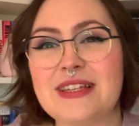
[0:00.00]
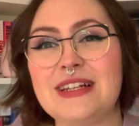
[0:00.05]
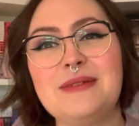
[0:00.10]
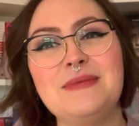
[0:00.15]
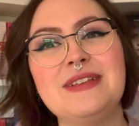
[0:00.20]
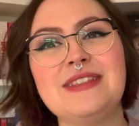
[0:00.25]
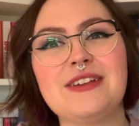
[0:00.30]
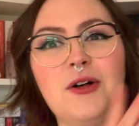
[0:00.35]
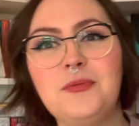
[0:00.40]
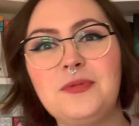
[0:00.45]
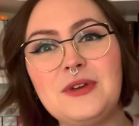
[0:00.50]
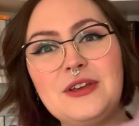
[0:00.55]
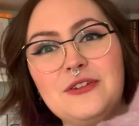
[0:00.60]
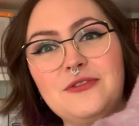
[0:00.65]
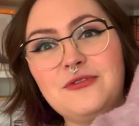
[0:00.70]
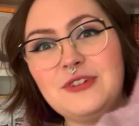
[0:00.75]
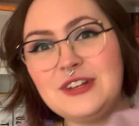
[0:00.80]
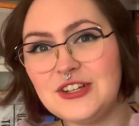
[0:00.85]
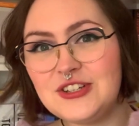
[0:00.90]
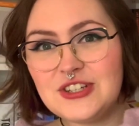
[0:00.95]
And it means I'll be
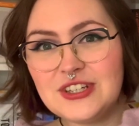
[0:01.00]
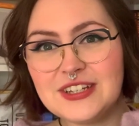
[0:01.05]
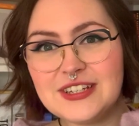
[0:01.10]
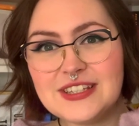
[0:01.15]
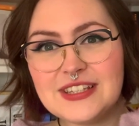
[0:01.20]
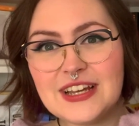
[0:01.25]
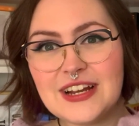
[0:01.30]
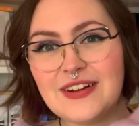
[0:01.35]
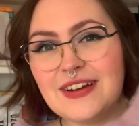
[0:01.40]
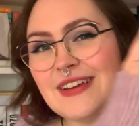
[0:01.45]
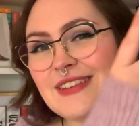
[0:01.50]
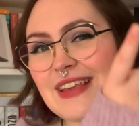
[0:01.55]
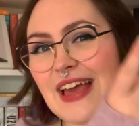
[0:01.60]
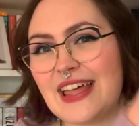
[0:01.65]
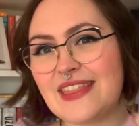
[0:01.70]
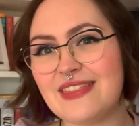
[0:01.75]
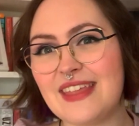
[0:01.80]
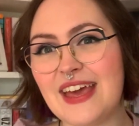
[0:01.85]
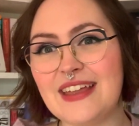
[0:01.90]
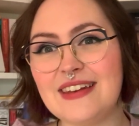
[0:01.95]
finishing a series
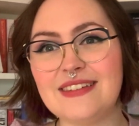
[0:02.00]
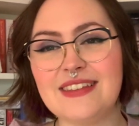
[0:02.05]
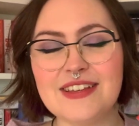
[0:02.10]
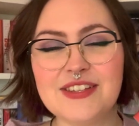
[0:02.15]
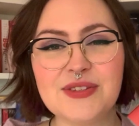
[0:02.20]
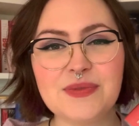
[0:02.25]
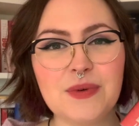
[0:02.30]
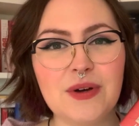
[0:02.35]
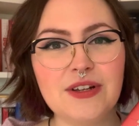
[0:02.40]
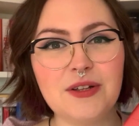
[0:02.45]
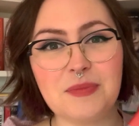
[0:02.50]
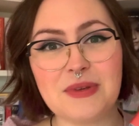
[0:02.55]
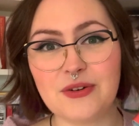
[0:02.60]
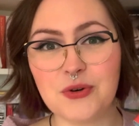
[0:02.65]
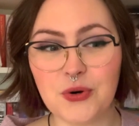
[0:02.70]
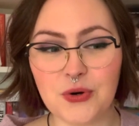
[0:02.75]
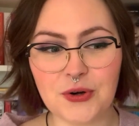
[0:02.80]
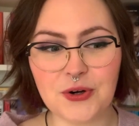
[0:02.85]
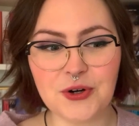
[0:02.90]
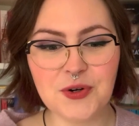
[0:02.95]
and then this one I'll be
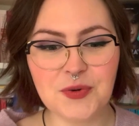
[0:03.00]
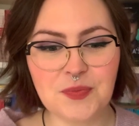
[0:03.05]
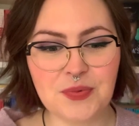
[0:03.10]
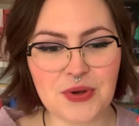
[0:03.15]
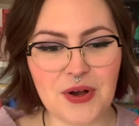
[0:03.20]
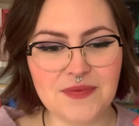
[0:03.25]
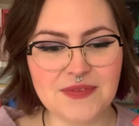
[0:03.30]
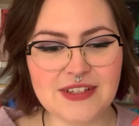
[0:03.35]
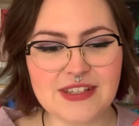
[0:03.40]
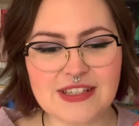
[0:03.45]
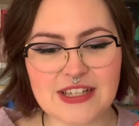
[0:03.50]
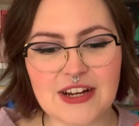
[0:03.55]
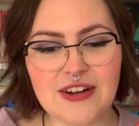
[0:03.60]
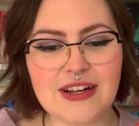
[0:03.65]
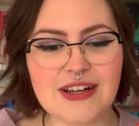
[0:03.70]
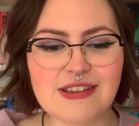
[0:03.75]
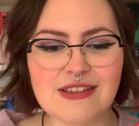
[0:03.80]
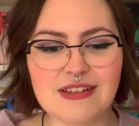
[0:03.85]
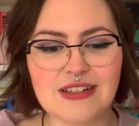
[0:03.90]
caught up on the series,